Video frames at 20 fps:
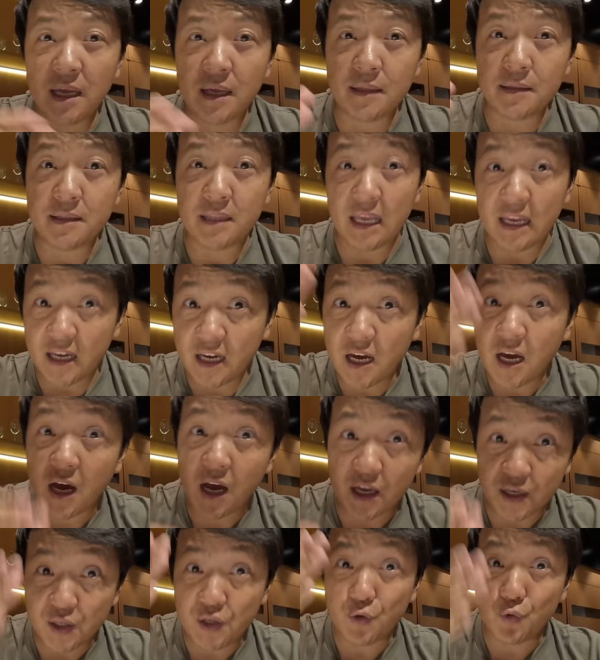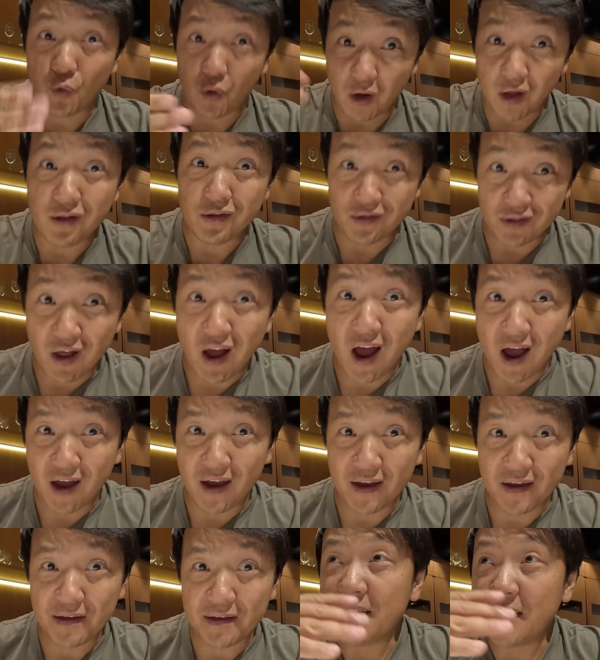and they cut you a
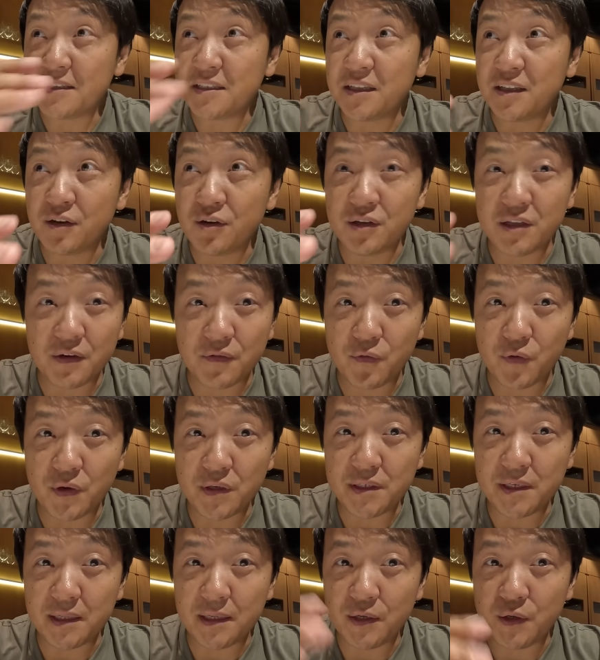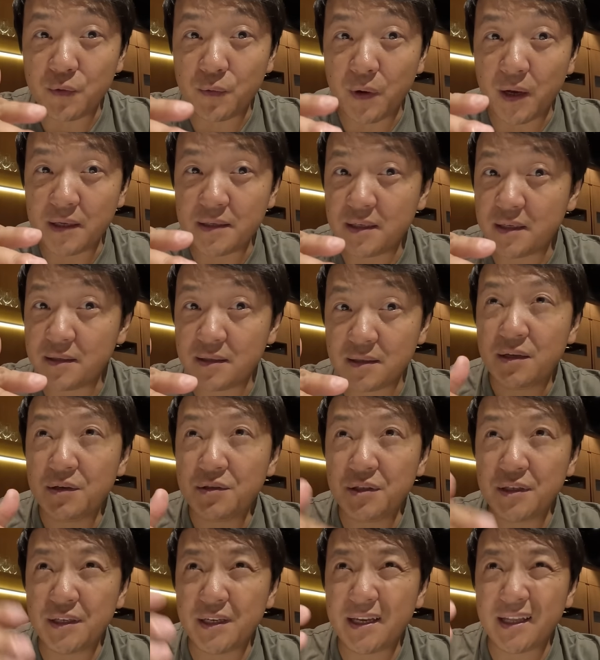lot. That's another difference in the US is
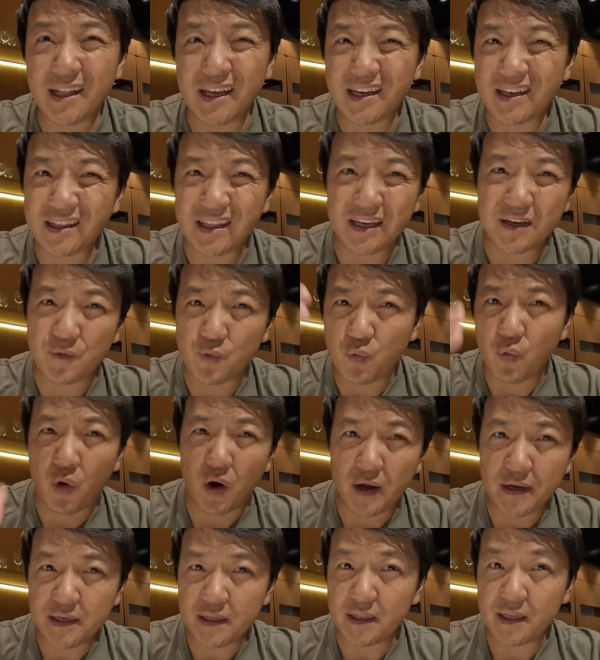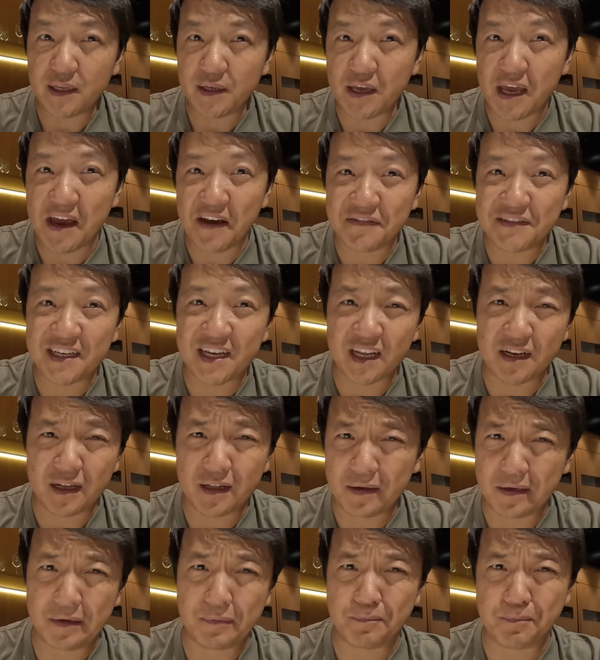usually you get like one and then you have to kind
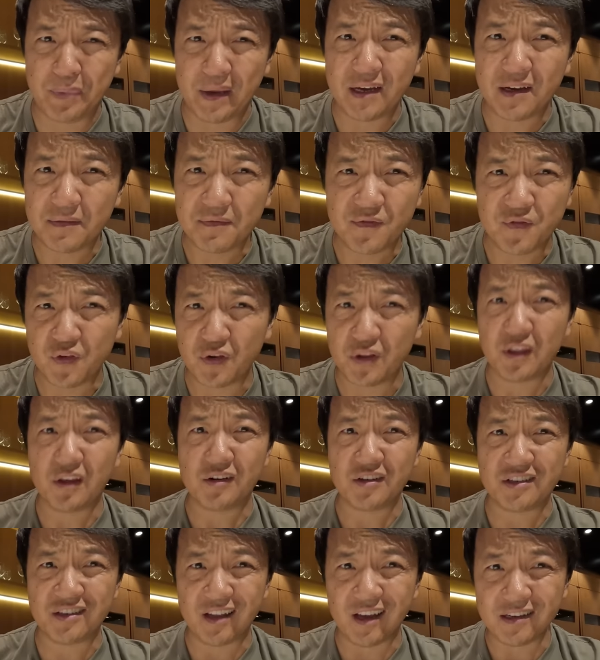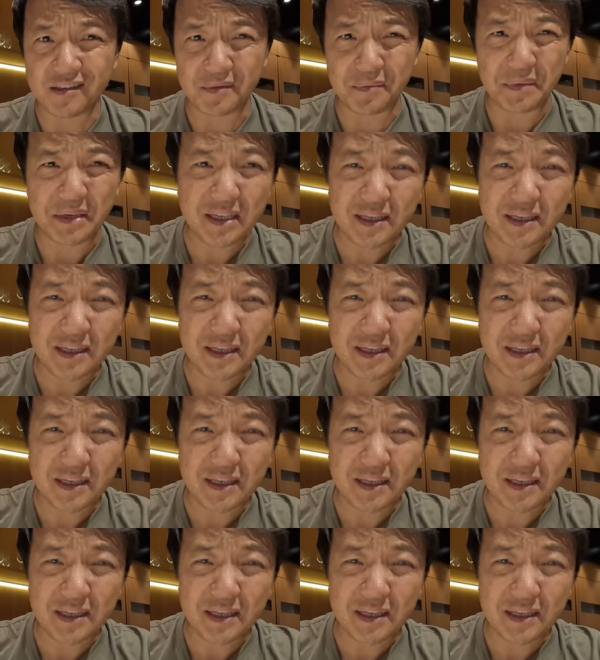of like beg them for another slice of